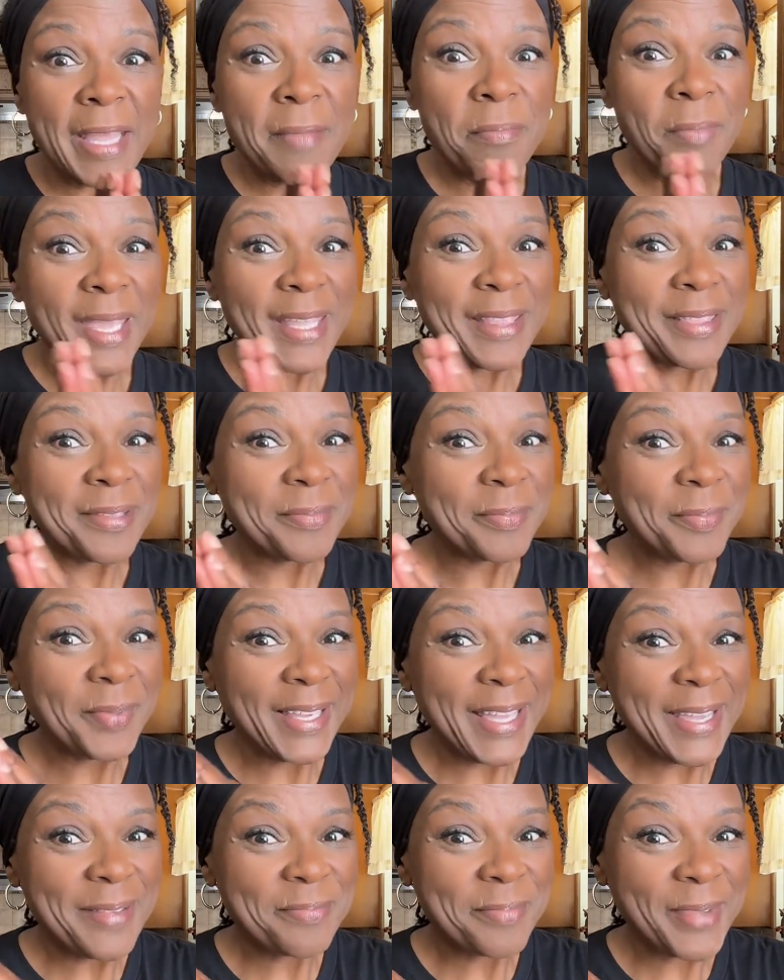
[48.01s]
and make them
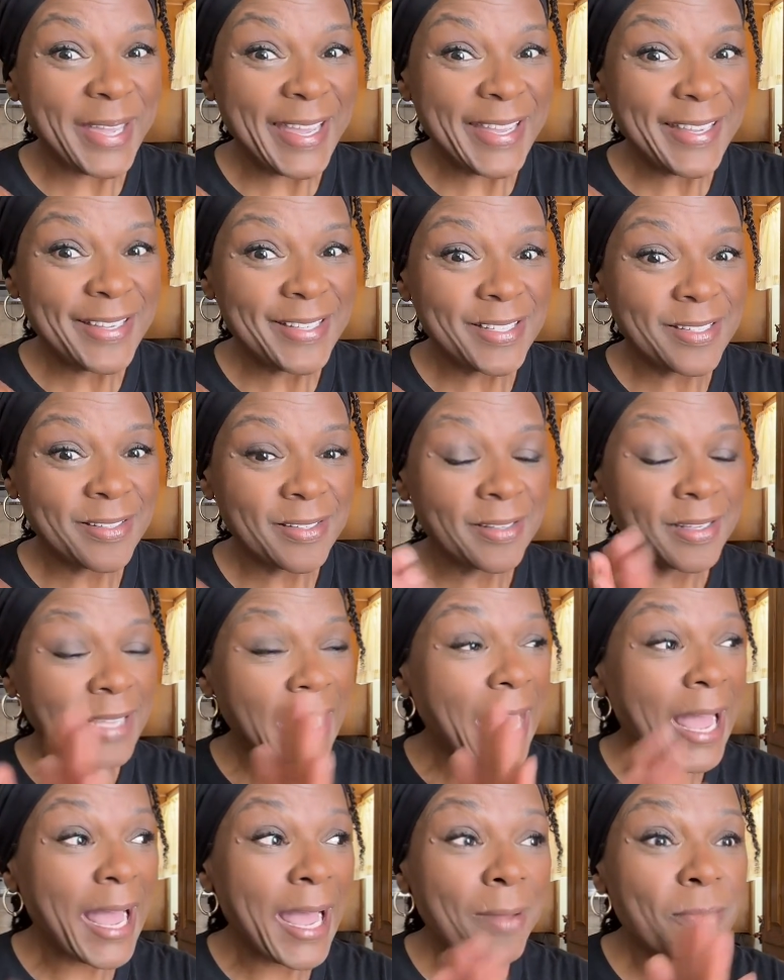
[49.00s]
plant-based,
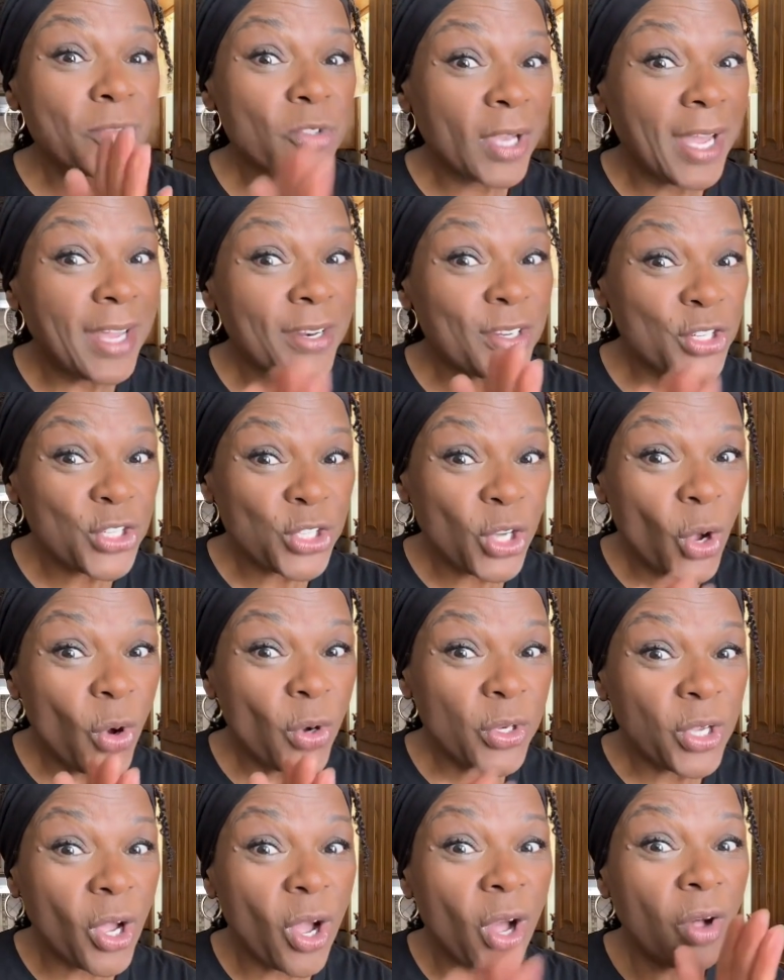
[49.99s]
I'm trying to
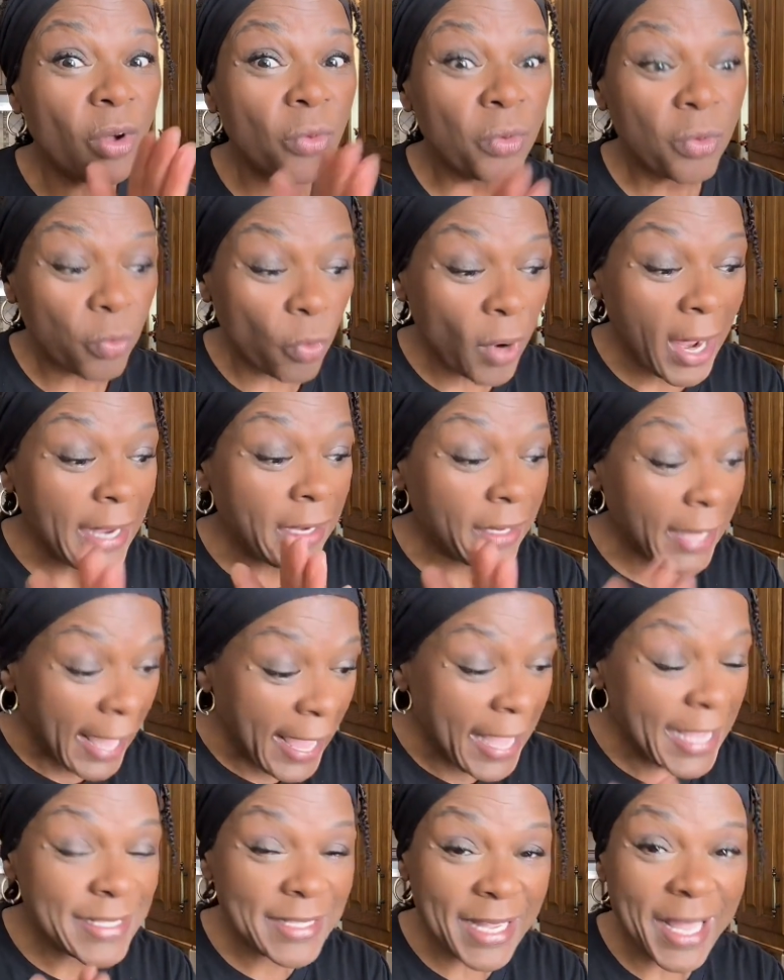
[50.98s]
show y'all
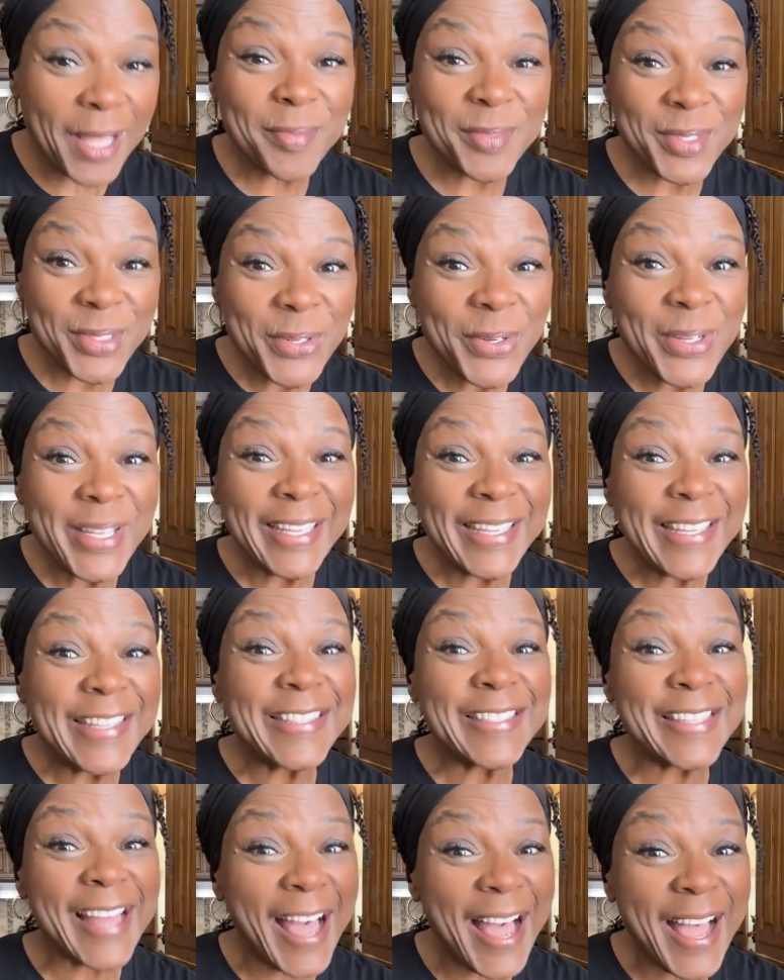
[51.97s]
right as I'm doing
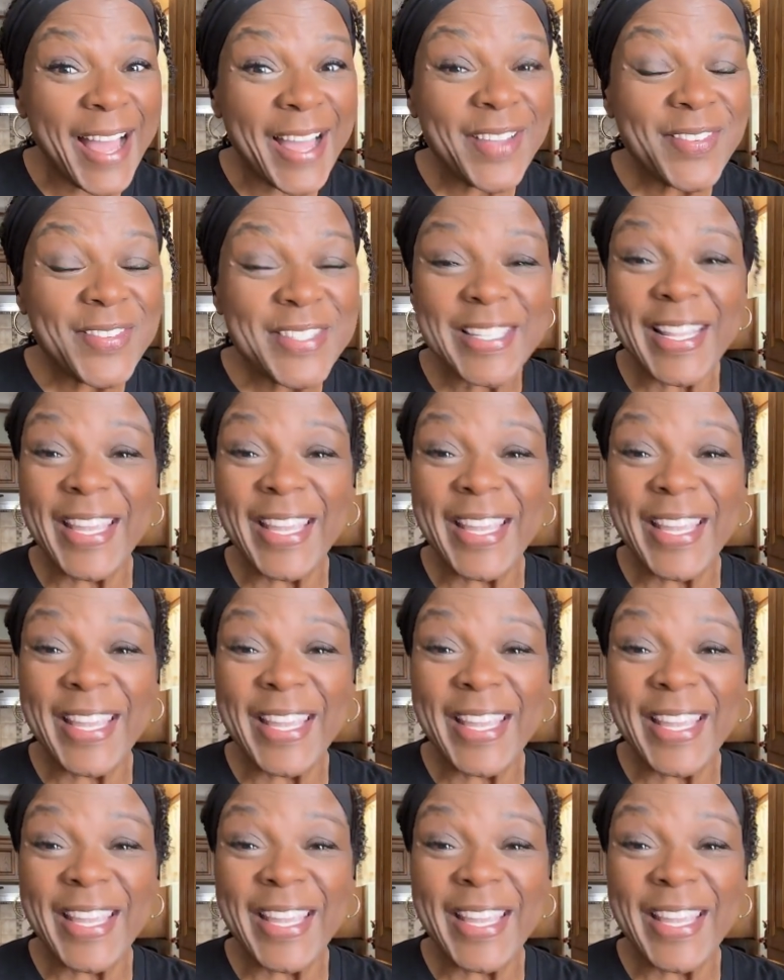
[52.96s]
it live.